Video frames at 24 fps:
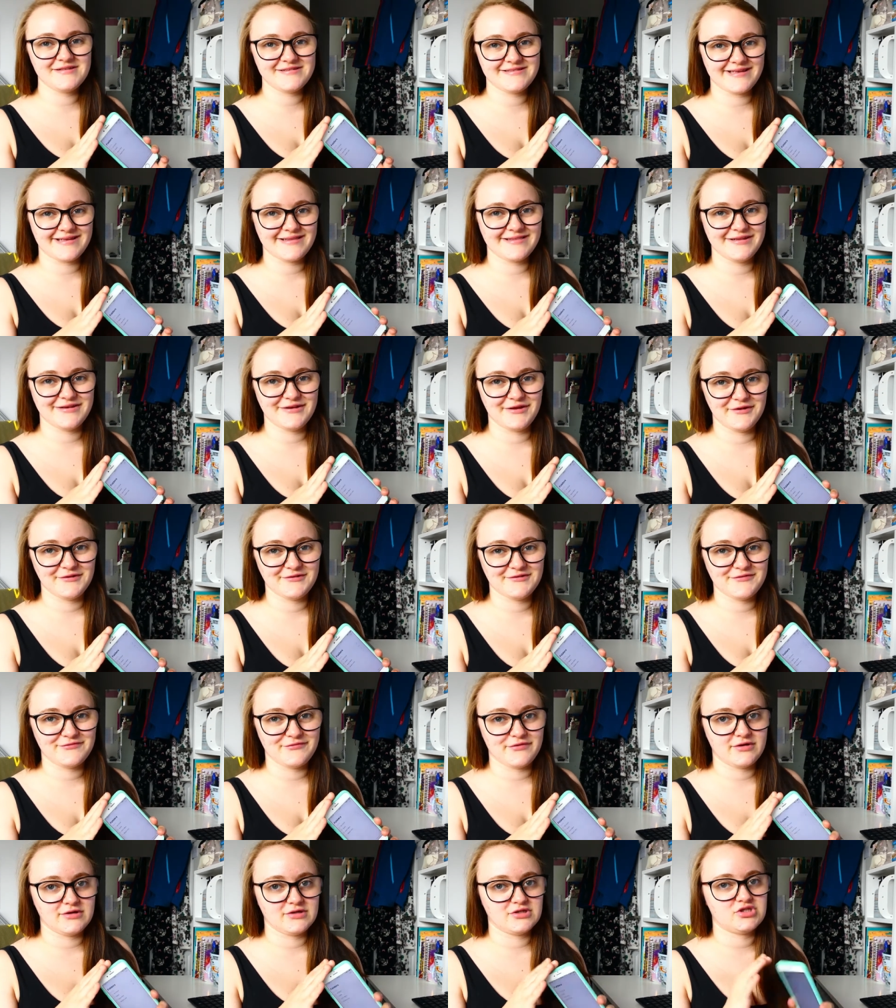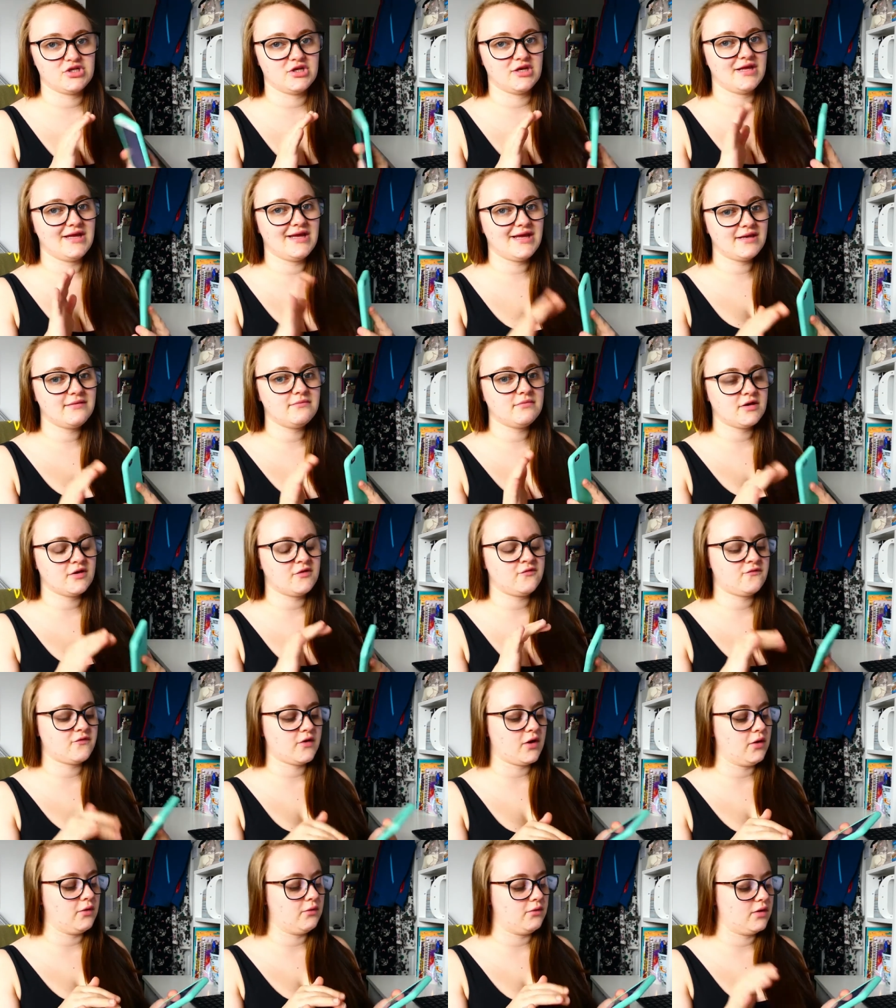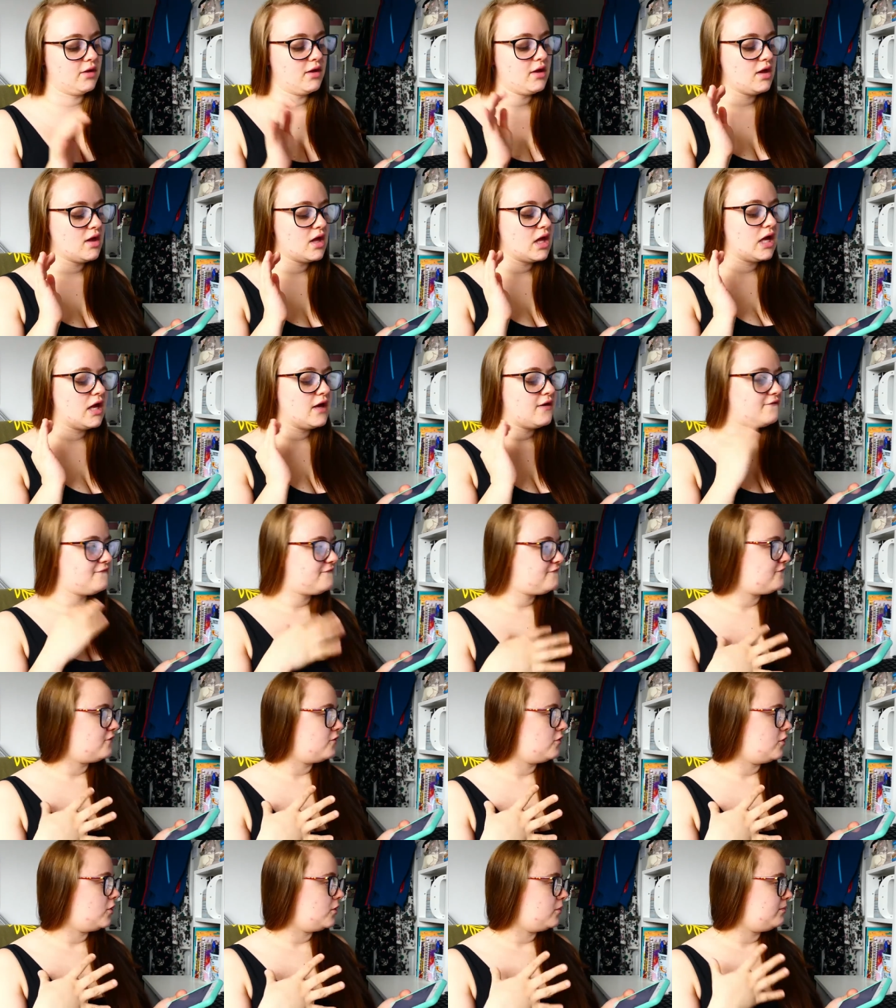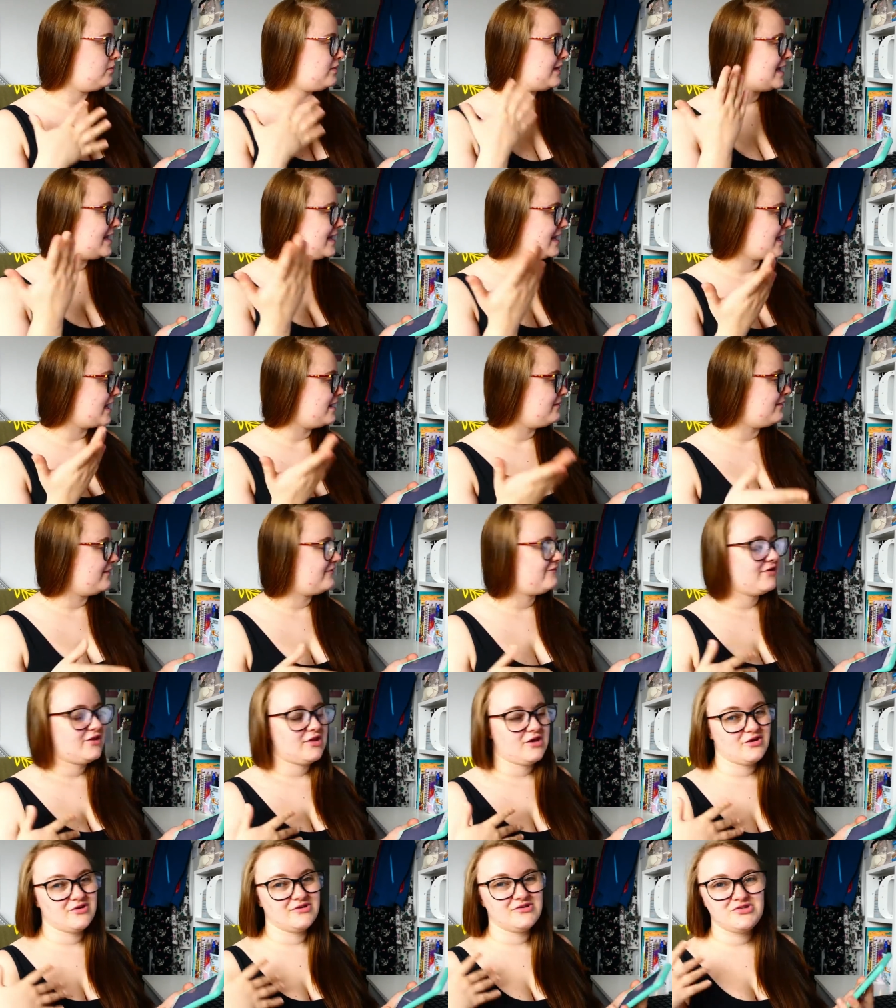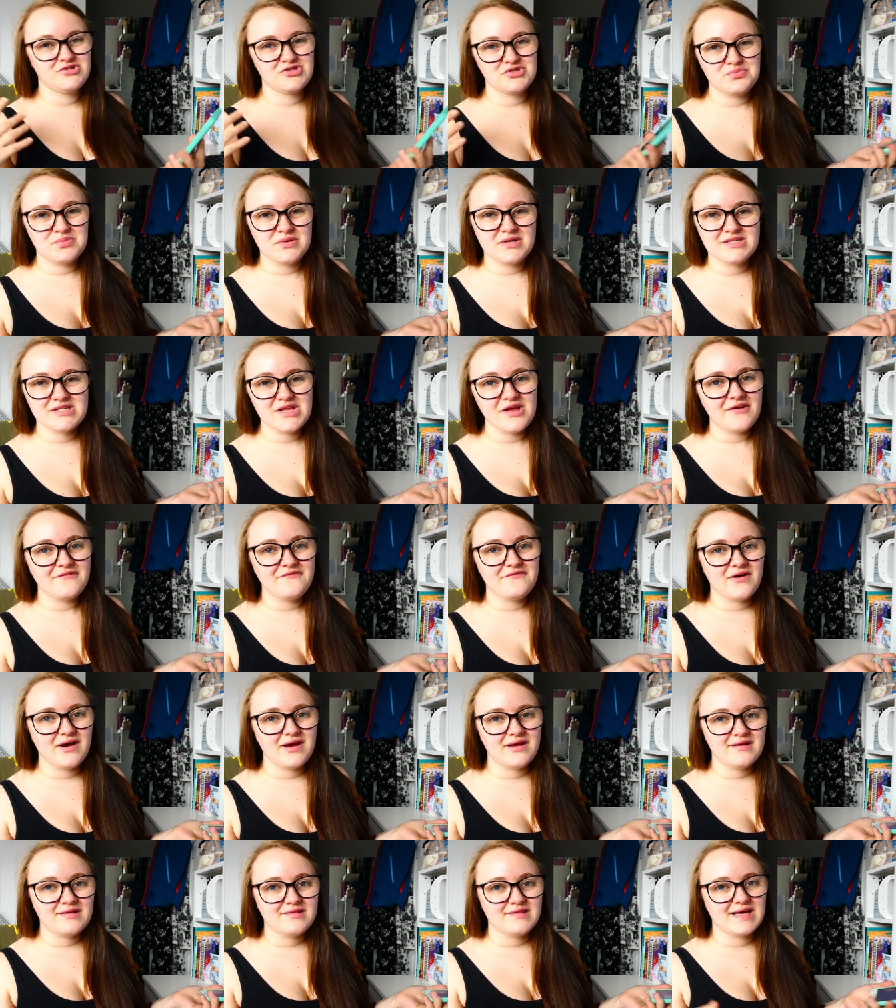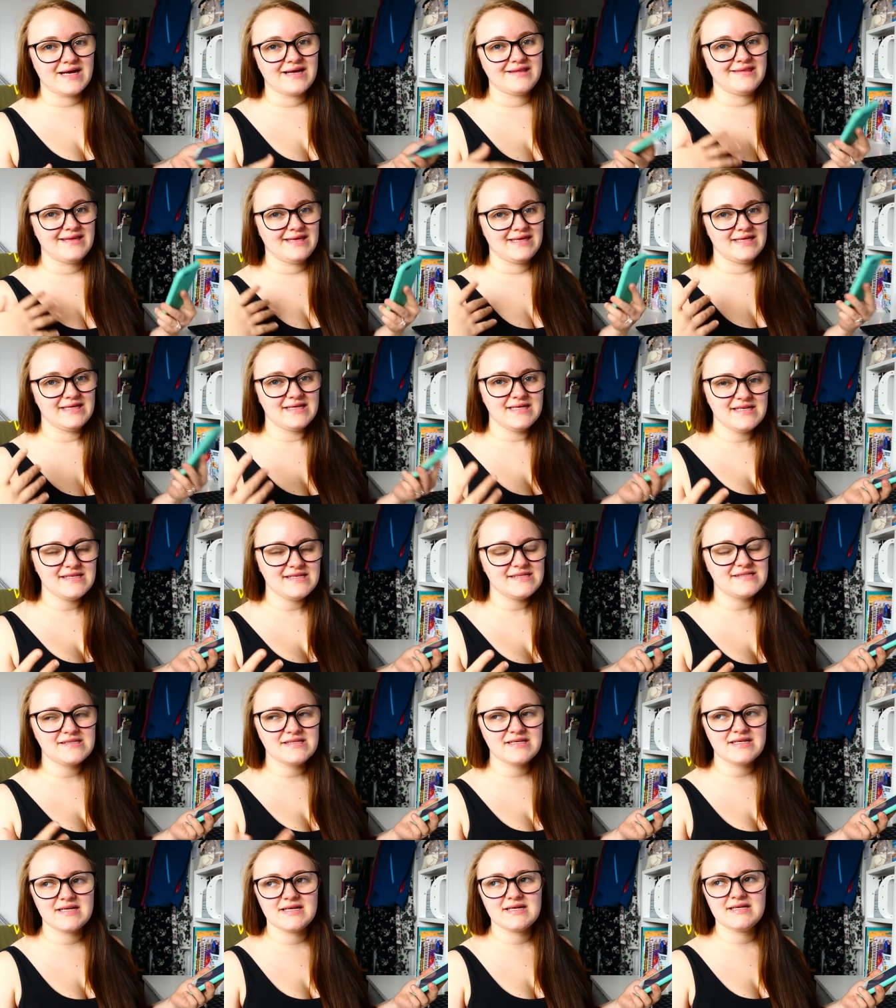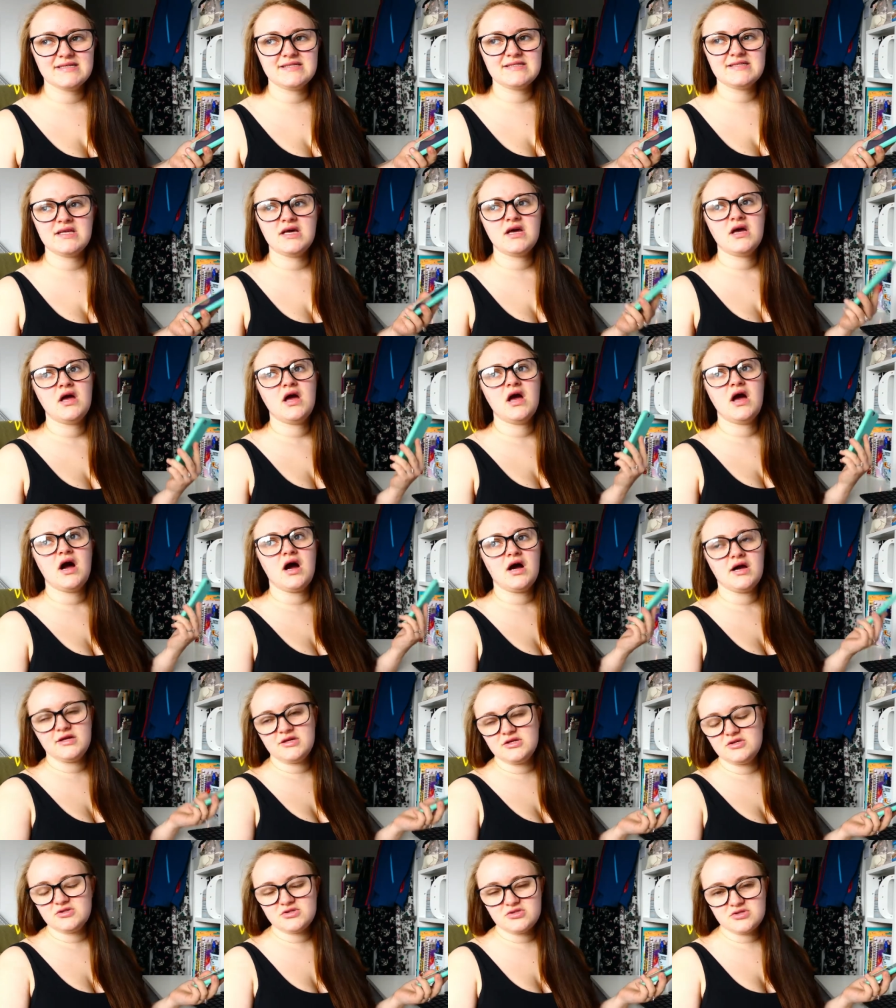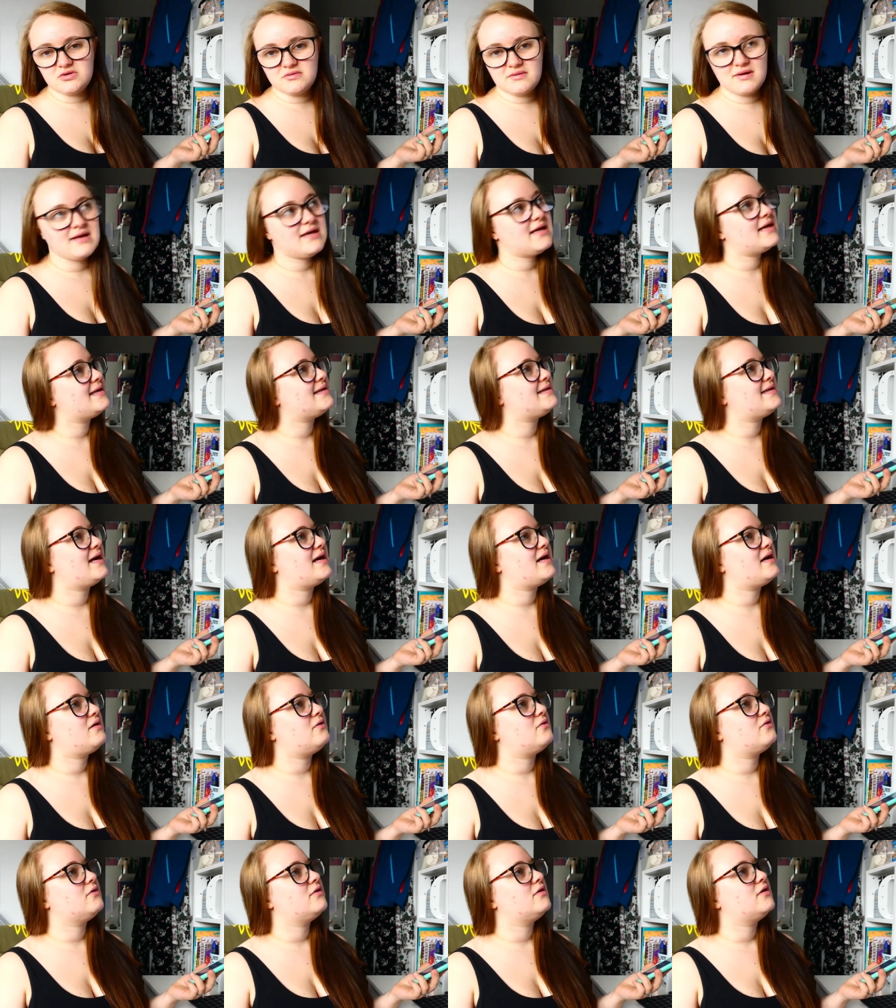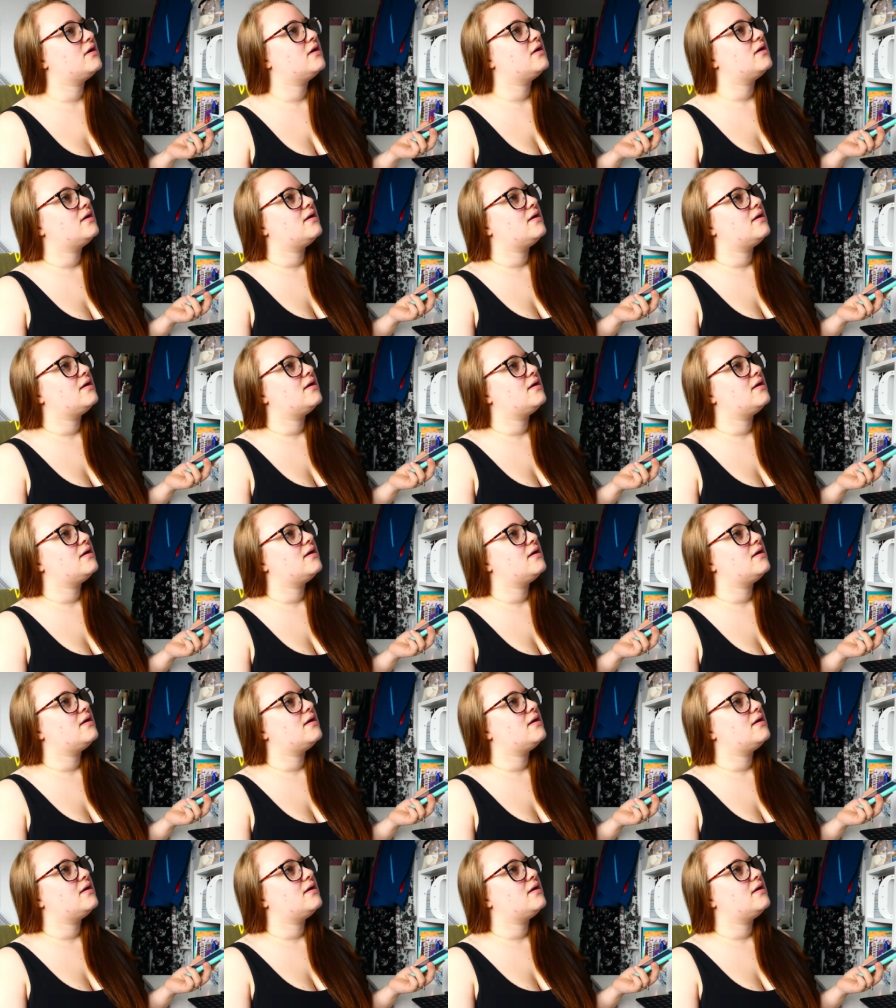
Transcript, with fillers: using the notes function in my phone for planning out my videos just because I find that the easiest. I used to write it down